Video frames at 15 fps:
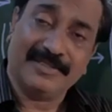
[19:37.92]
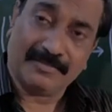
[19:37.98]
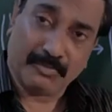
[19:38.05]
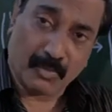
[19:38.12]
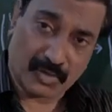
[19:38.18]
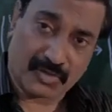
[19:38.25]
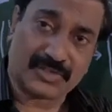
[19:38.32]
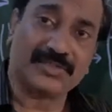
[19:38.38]

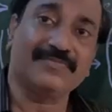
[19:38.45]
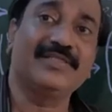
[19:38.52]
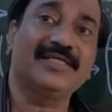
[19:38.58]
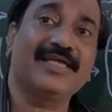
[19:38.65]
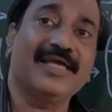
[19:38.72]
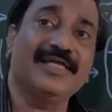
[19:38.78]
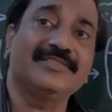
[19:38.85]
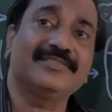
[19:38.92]
Most of the
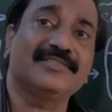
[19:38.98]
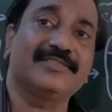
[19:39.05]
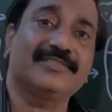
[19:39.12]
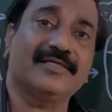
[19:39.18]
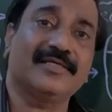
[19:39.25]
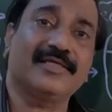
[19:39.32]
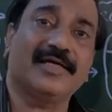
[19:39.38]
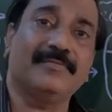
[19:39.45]
cancers
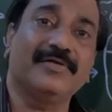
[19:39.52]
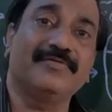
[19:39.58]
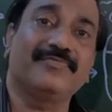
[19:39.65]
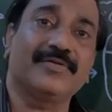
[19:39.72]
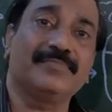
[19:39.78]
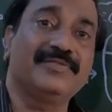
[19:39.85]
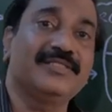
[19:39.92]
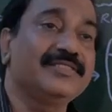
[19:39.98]
are coming
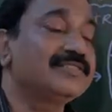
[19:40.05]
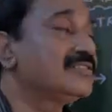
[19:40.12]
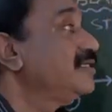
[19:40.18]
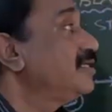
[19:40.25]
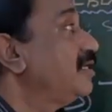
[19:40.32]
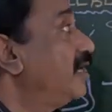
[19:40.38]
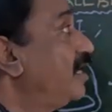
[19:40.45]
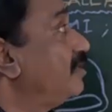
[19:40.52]
from this.
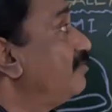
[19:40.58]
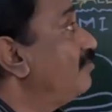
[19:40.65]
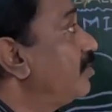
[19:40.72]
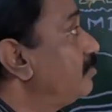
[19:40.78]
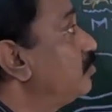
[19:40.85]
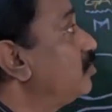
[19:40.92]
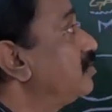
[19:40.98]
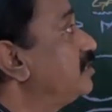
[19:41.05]
And one
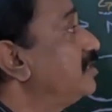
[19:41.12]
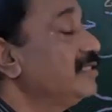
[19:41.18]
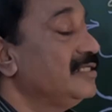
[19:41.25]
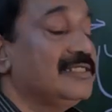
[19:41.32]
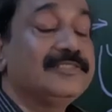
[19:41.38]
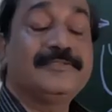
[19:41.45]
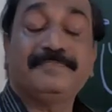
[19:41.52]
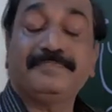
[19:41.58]
more thing
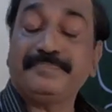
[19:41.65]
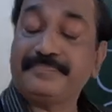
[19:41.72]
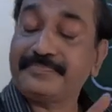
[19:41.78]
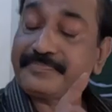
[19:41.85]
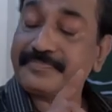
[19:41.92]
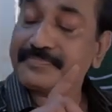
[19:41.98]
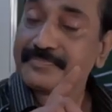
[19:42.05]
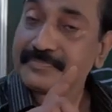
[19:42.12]
is,
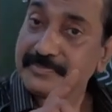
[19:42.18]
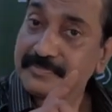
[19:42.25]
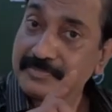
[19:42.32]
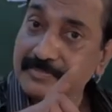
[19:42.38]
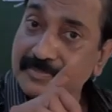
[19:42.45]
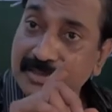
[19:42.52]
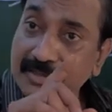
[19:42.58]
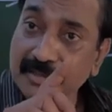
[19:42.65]

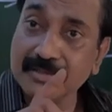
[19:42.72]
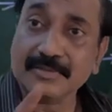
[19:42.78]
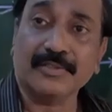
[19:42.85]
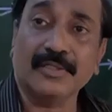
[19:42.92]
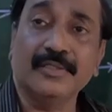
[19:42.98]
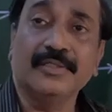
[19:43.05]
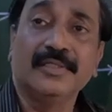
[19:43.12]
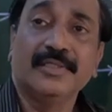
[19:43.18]

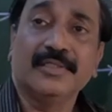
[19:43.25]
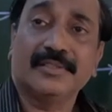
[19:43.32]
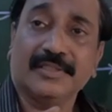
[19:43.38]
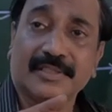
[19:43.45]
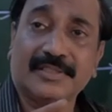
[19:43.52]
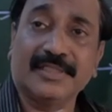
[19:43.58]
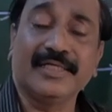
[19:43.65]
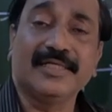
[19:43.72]
so the
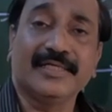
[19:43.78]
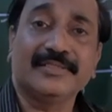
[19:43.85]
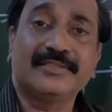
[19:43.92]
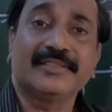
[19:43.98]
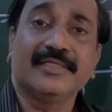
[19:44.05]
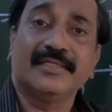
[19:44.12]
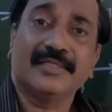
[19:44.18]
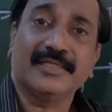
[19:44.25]
thing is,
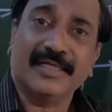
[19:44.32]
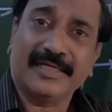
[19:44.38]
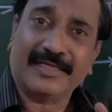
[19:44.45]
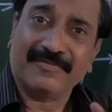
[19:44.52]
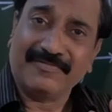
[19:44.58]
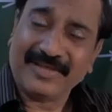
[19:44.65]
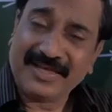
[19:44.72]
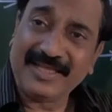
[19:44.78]
at a
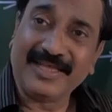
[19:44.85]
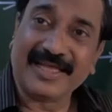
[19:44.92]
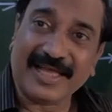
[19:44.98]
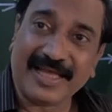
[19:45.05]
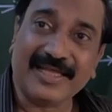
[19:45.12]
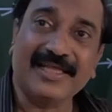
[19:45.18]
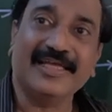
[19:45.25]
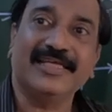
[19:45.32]
very
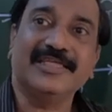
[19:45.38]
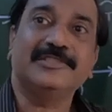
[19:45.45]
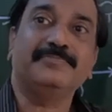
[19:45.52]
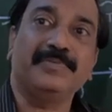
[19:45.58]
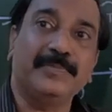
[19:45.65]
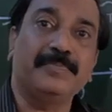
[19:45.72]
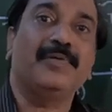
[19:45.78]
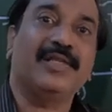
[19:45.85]
young age,
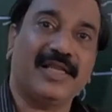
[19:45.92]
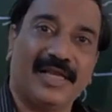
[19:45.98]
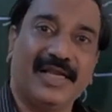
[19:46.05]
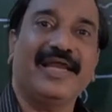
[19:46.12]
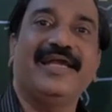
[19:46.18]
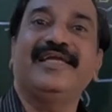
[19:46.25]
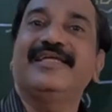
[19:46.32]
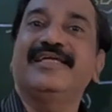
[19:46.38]
people are
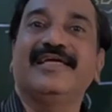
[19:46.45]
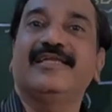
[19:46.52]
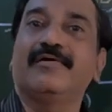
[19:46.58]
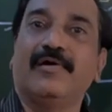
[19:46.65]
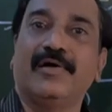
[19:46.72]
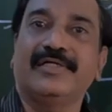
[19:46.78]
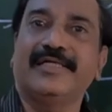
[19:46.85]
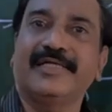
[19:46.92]
landing in
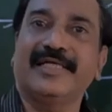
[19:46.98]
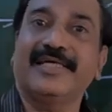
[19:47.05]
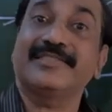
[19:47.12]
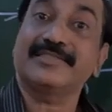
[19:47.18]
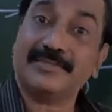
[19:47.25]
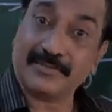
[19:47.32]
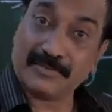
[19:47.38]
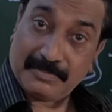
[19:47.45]
heart
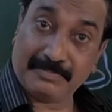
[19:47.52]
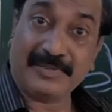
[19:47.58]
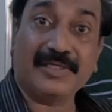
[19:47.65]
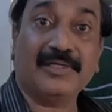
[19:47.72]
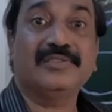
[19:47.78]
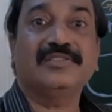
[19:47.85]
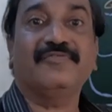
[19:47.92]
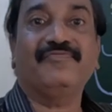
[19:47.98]
attacks
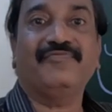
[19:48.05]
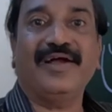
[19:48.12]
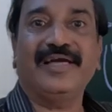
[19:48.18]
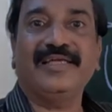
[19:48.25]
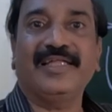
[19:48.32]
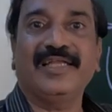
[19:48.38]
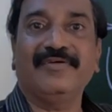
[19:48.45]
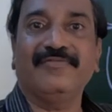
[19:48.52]
because of
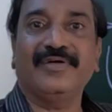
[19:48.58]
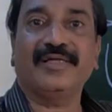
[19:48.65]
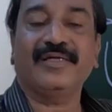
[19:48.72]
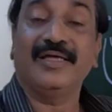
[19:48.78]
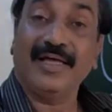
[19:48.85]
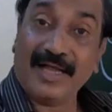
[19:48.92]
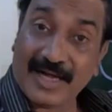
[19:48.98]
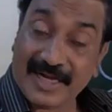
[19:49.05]
fatty liver
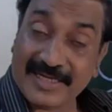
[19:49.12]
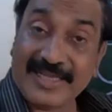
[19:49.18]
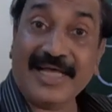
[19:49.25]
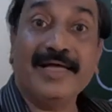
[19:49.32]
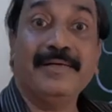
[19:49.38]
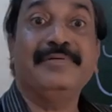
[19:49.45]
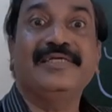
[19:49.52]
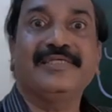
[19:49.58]
and
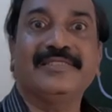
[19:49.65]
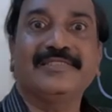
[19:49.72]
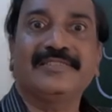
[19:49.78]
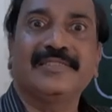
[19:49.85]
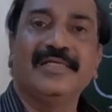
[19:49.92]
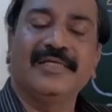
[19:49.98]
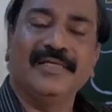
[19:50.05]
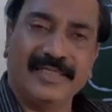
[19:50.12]
diabetes.
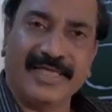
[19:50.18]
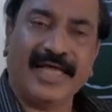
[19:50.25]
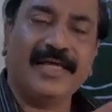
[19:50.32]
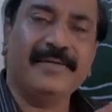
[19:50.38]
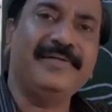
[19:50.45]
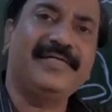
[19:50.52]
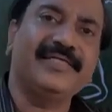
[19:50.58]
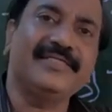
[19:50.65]

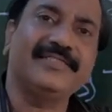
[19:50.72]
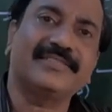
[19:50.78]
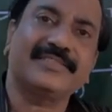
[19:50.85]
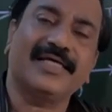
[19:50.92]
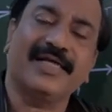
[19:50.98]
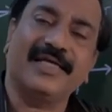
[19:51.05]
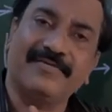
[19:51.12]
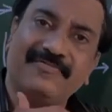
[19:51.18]

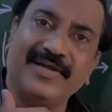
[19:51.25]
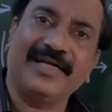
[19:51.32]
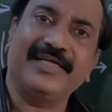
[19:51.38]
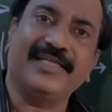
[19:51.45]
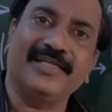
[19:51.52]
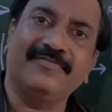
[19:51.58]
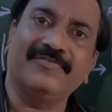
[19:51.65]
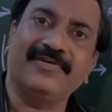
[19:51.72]
Diabetes and fatty
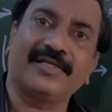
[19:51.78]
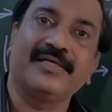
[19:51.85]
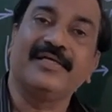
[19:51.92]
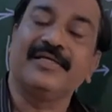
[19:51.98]
liver,